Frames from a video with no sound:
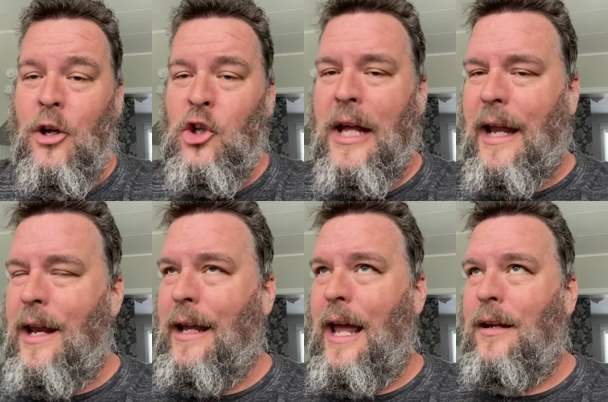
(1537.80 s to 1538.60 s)
Like, and
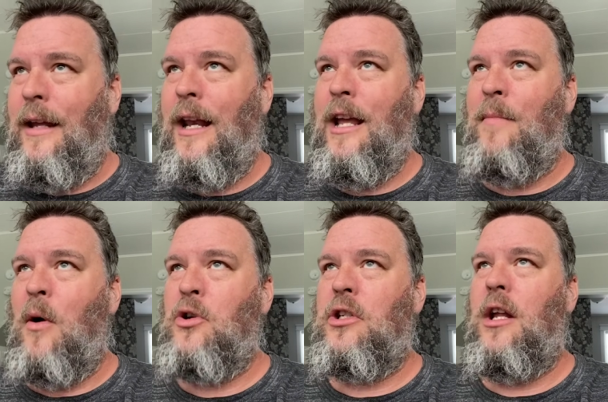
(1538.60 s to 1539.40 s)
again, getting
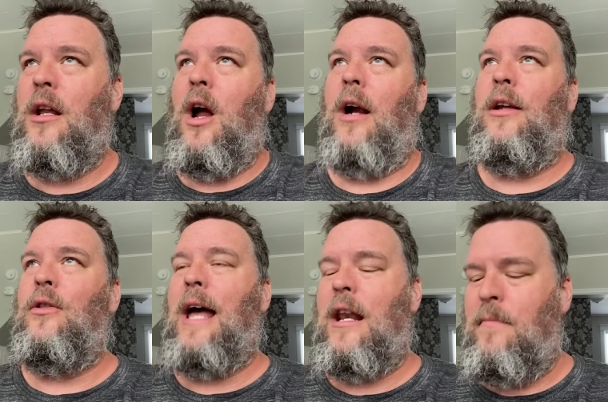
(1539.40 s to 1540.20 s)
emotional. Are you
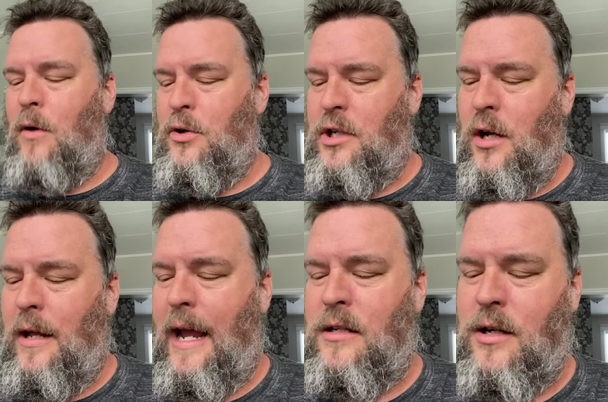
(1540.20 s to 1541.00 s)
that emotional
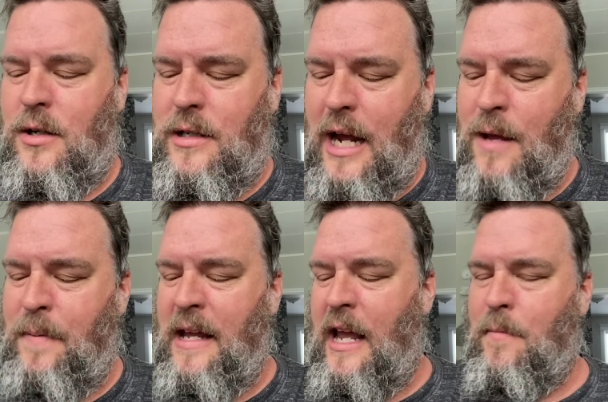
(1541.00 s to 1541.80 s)
as you're
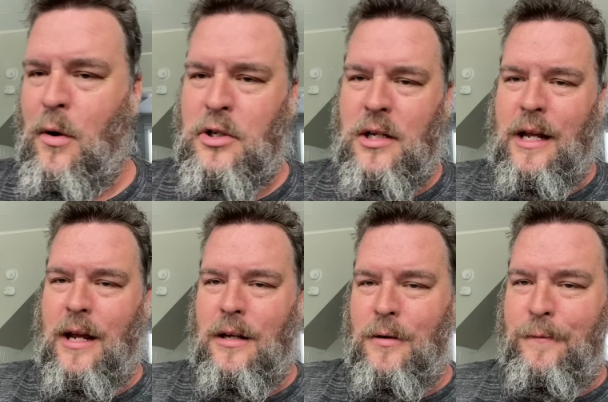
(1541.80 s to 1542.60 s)
typing emotionally
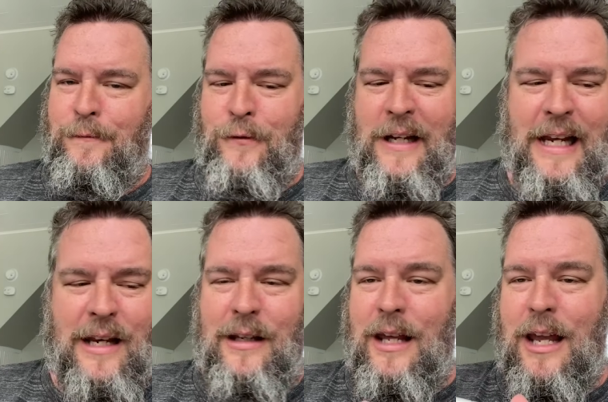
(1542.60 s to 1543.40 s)
on your
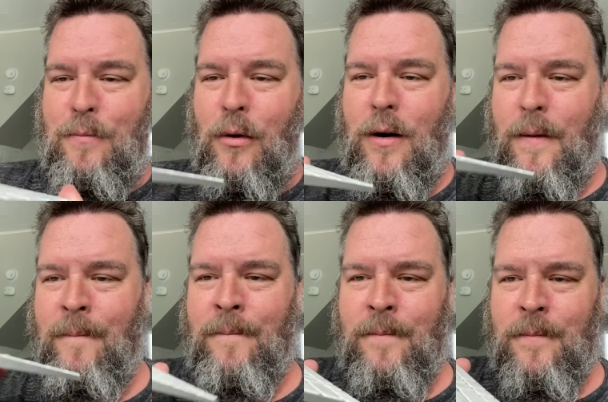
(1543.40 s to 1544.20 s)
freaking keyboard?
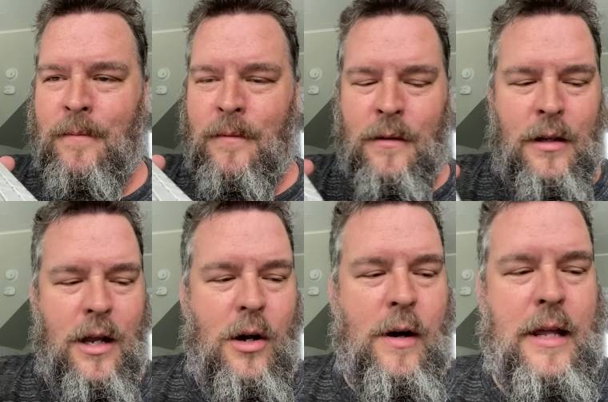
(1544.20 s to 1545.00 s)

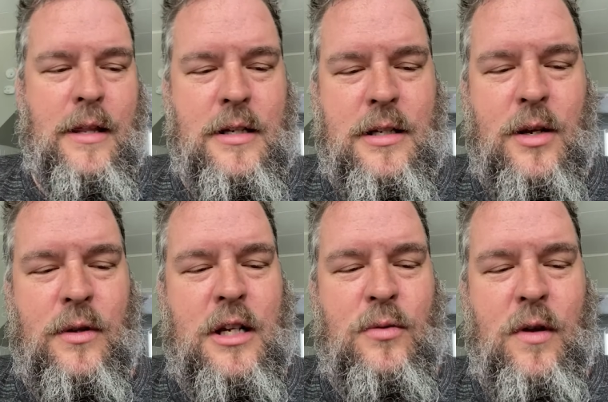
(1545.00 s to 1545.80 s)
All right, this
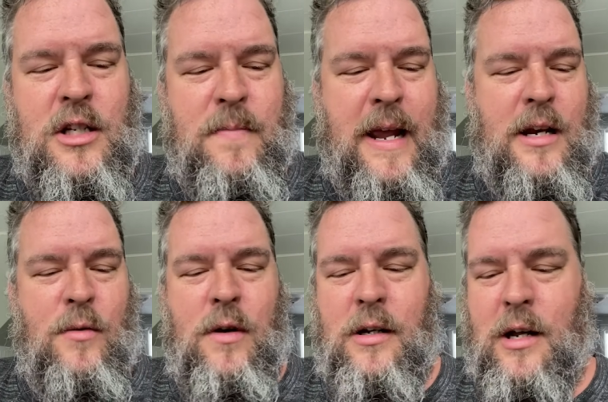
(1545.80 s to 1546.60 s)
this one's made in
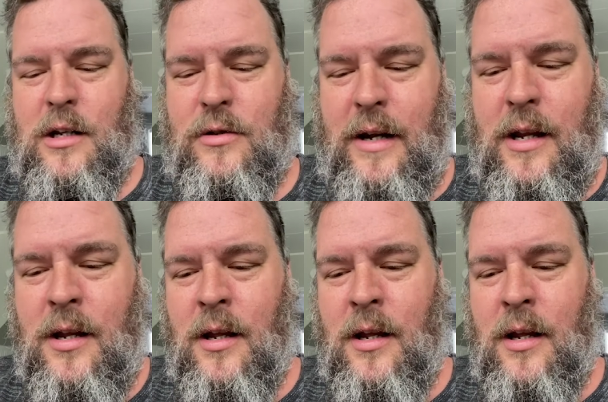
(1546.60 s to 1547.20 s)
one country